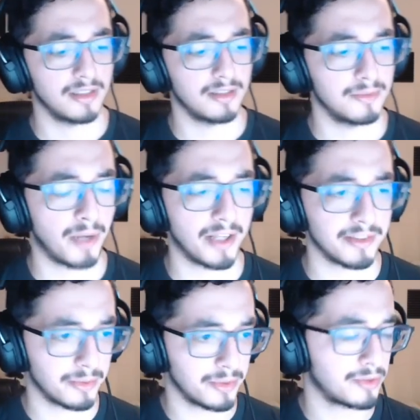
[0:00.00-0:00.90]

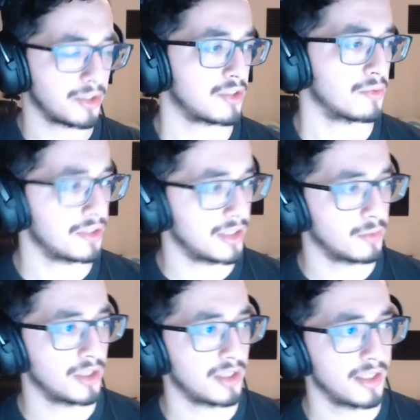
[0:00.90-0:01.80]
repository structure was going to
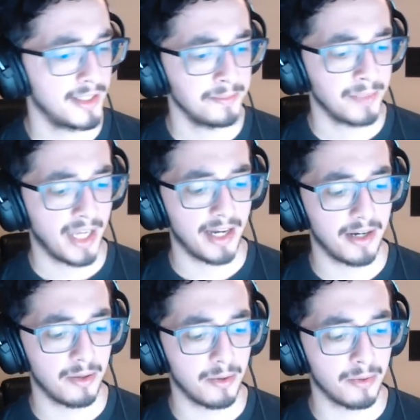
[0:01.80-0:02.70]
work,
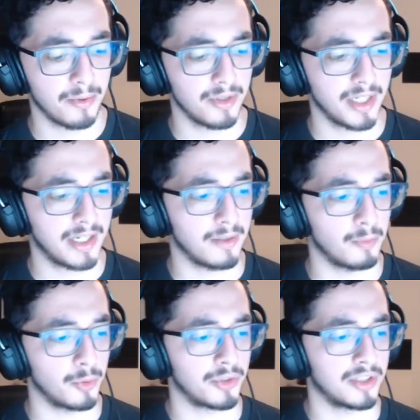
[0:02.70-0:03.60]
how
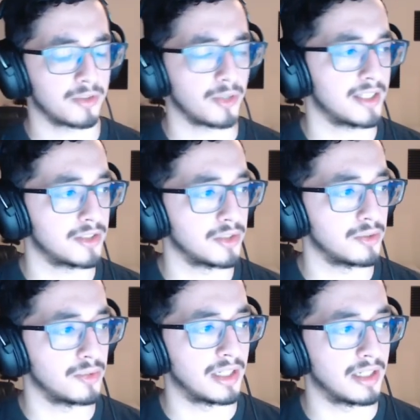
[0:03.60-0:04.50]
we were going to try to
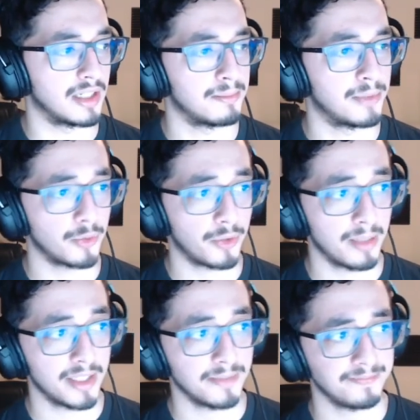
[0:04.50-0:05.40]
do
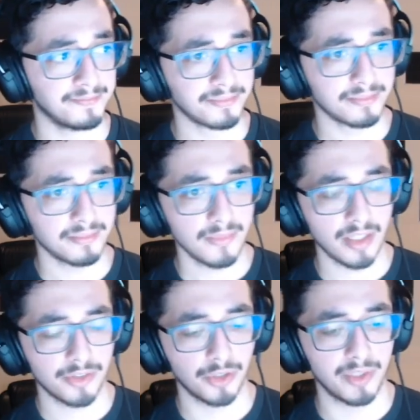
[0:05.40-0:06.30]
programming
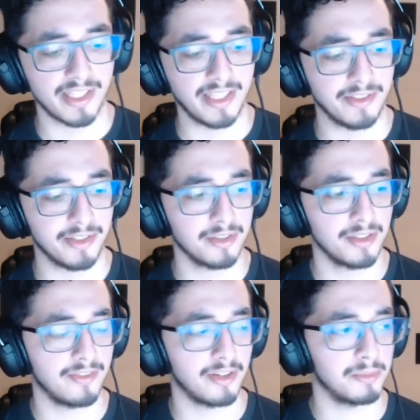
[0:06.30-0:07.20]
so it's easier
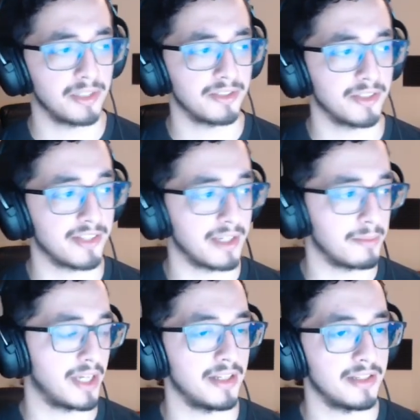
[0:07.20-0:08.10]
if everybody's on the same
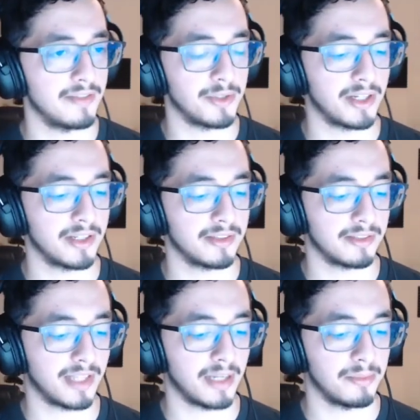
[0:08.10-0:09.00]
page. If you guys
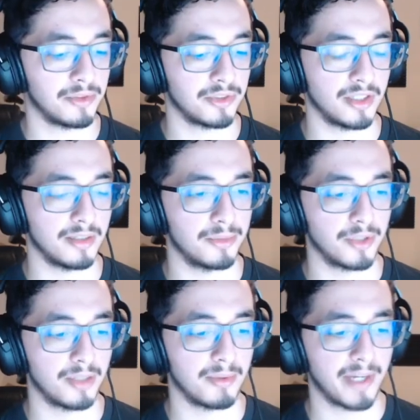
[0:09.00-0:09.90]
establish
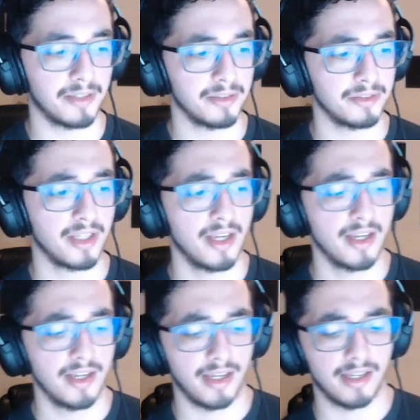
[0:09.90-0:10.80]
programming patterns
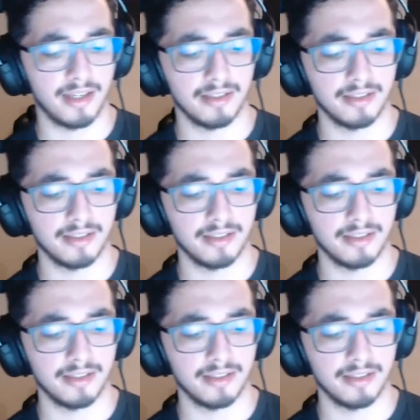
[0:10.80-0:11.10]
and